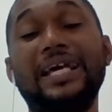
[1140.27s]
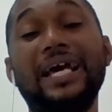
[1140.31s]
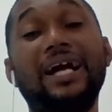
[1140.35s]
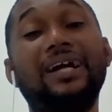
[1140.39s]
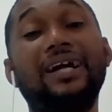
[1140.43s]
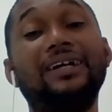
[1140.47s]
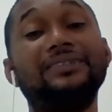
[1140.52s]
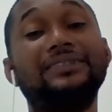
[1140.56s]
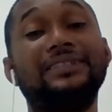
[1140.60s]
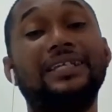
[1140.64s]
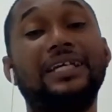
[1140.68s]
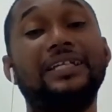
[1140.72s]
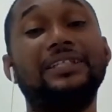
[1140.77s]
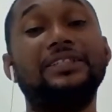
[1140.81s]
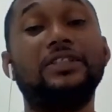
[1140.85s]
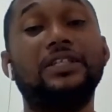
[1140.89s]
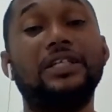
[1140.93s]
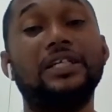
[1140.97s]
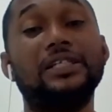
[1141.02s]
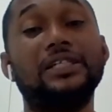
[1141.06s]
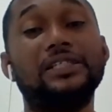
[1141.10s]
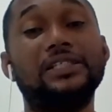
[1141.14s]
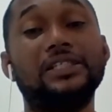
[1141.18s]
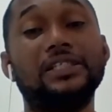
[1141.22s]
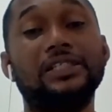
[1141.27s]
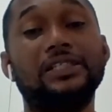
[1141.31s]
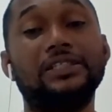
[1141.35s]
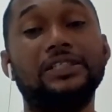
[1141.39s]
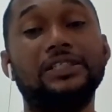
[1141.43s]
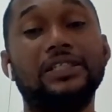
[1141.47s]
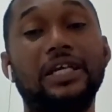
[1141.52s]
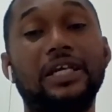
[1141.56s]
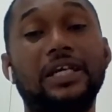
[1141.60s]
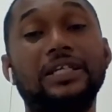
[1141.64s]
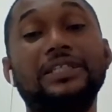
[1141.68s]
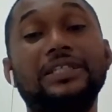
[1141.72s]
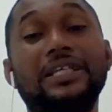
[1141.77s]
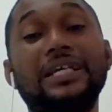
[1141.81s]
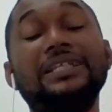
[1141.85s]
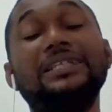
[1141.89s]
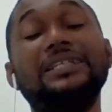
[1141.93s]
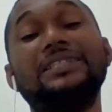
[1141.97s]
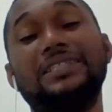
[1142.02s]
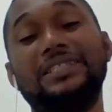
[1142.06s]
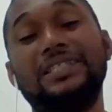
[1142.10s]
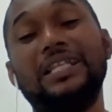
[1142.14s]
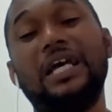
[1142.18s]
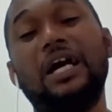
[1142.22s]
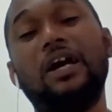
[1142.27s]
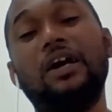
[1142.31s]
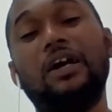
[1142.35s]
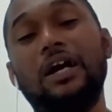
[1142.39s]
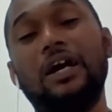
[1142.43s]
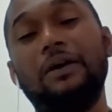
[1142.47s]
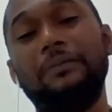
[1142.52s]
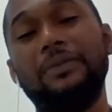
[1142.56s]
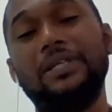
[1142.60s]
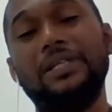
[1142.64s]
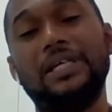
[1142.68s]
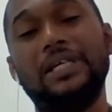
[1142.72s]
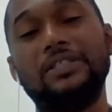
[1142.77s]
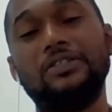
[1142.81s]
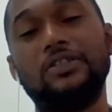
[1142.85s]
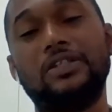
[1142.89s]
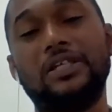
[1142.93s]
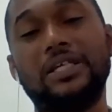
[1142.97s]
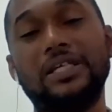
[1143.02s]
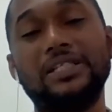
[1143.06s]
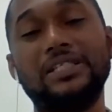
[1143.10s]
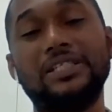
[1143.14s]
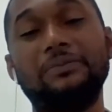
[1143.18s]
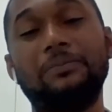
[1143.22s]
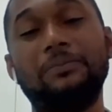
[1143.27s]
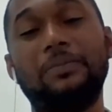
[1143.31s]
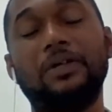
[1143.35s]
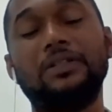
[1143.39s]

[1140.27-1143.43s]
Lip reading: health and education. It's now coming in education,